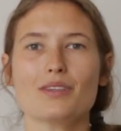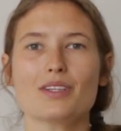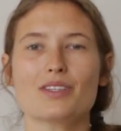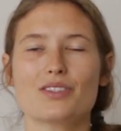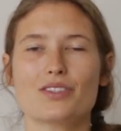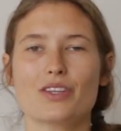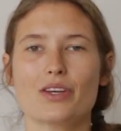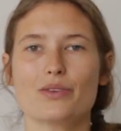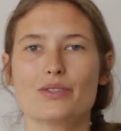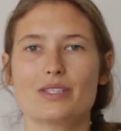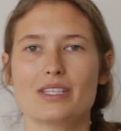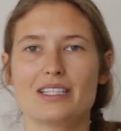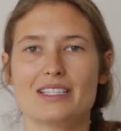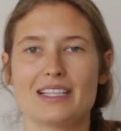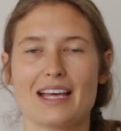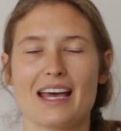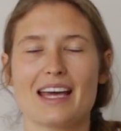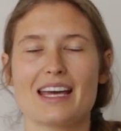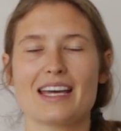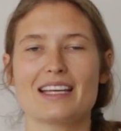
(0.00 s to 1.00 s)
So
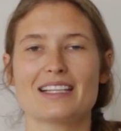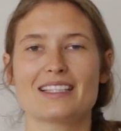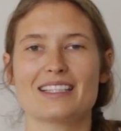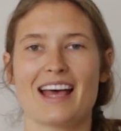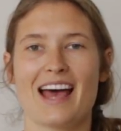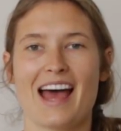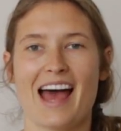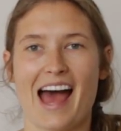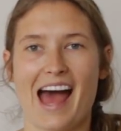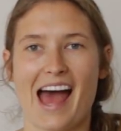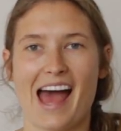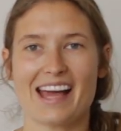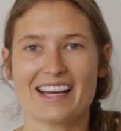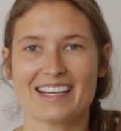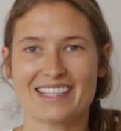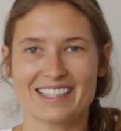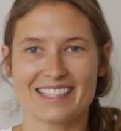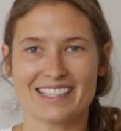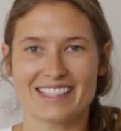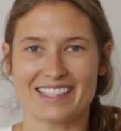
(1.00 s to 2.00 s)
today's
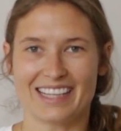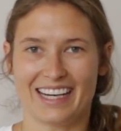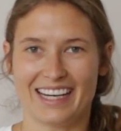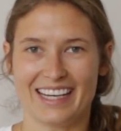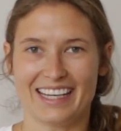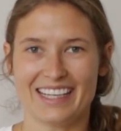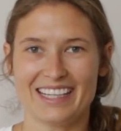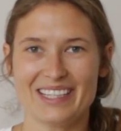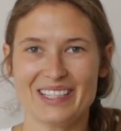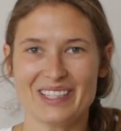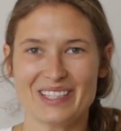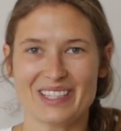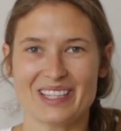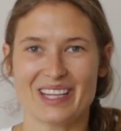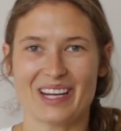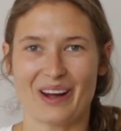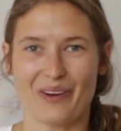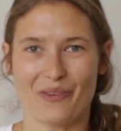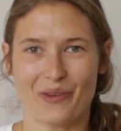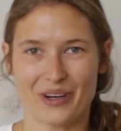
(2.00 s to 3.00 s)
exercise
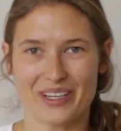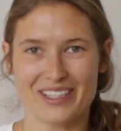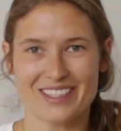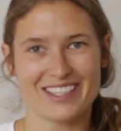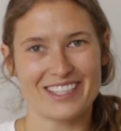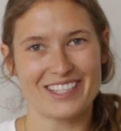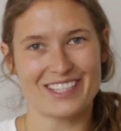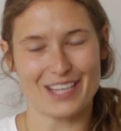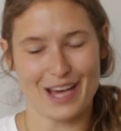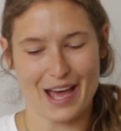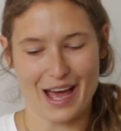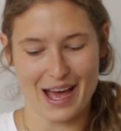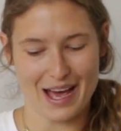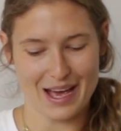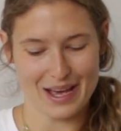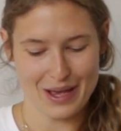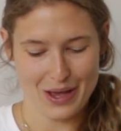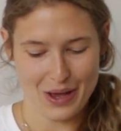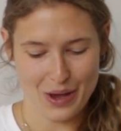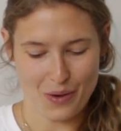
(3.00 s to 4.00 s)
that I wanted to
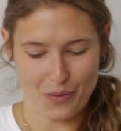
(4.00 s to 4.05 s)
share